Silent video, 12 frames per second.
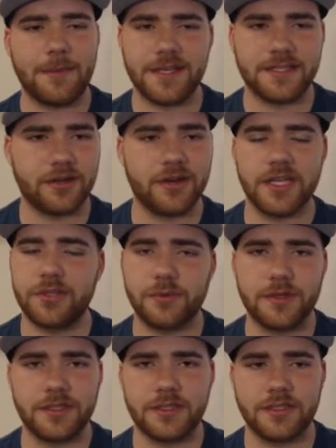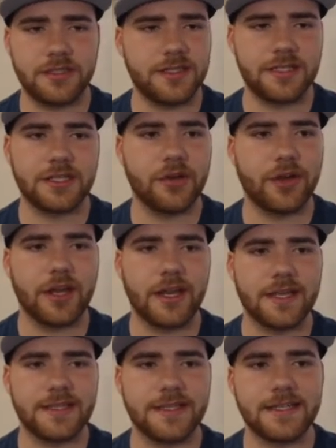Stone Edge was just so good
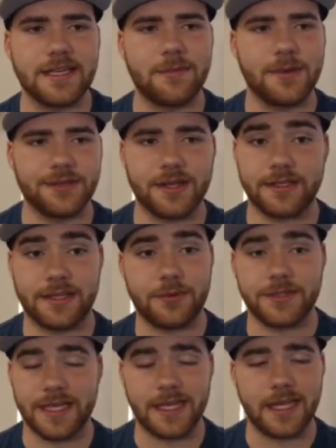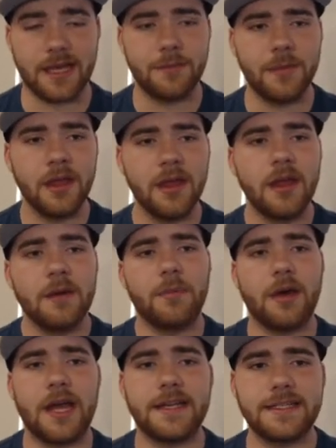against his team as long as I was hitting him.
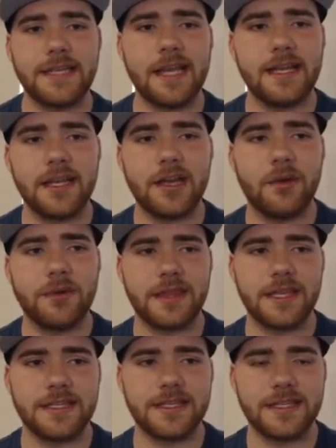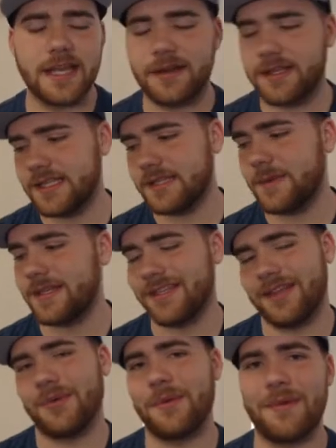But I decided to go with this instead because that's
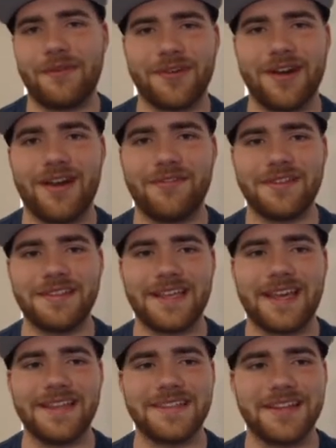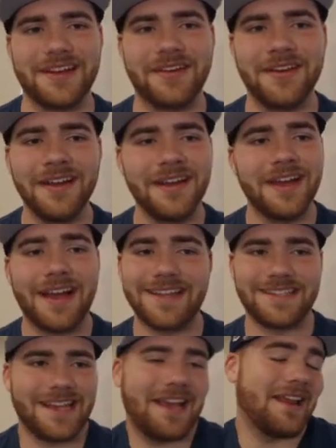basically what my front office said. So I
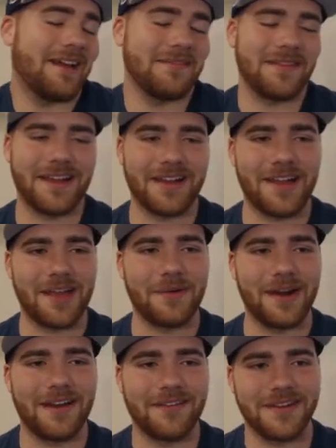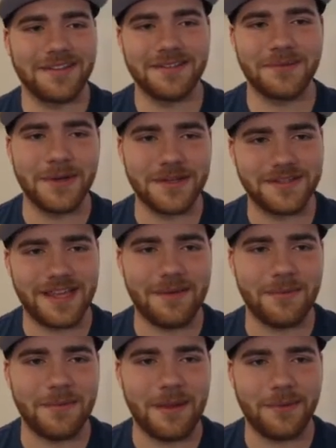decided, I'm like, okay, whatever. It's a weird
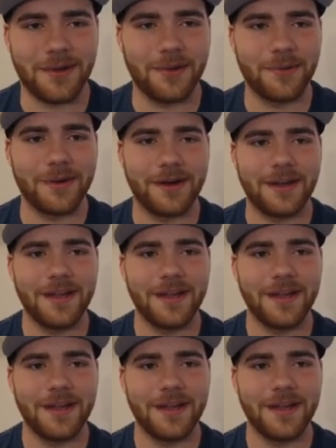set, but maybe it'll work.